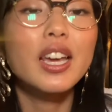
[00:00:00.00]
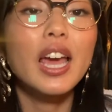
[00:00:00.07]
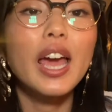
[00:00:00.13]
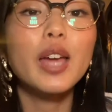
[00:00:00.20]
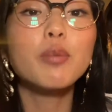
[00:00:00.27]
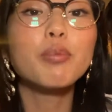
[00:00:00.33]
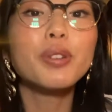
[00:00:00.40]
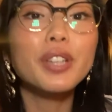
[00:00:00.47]

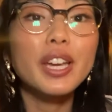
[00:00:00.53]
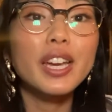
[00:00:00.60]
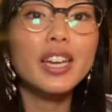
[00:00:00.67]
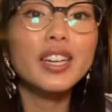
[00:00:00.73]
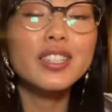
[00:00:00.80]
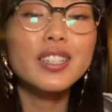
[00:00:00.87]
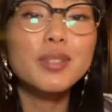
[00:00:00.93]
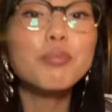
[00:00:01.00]
and
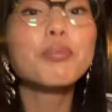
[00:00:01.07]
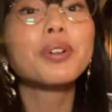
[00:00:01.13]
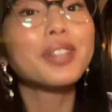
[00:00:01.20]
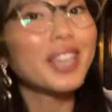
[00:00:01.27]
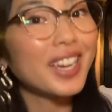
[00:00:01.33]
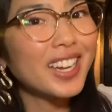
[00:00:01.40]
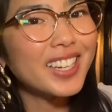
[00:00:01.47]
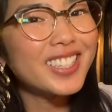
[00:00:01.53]
play
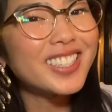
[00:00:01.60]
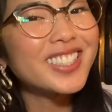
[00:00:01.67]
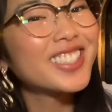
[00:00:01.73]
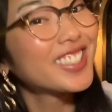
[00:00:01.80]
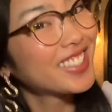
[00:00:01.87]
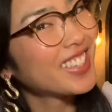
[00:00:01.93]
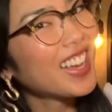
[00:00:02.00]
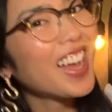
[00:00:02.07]
plays
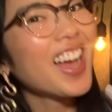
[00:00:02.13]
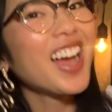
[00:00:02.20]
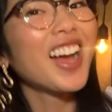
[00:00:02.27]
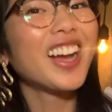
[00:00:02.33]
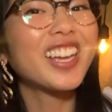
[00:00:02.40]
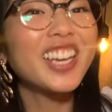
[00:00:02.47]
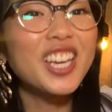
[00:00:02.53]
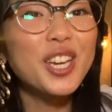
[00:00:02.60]
a
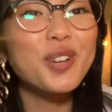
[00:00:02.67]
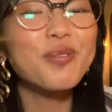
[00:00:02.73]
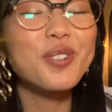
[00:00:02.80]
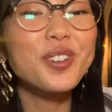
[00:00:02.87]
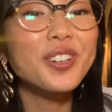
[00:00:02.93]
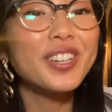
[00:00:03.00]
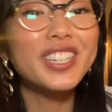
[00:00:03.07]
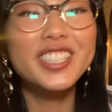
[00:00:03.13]
key
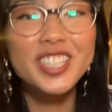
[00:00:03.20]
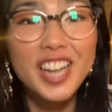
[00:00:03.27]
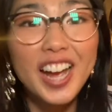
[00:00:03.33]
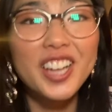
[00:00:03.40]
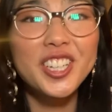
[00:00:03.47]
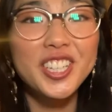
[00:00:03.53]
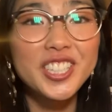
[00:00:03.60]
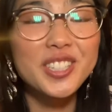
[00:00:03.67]
role in
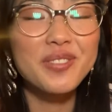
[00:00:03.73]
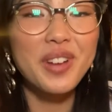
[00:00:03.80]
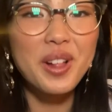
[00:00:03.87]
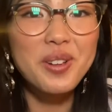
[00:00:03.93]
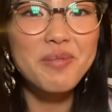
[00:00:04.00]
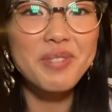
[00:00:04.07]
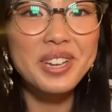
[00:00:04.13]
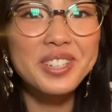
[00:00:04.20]
childhood
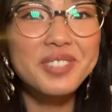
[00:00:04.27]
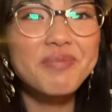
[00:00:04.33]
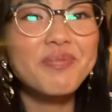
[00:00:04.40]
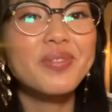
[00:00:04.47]
development.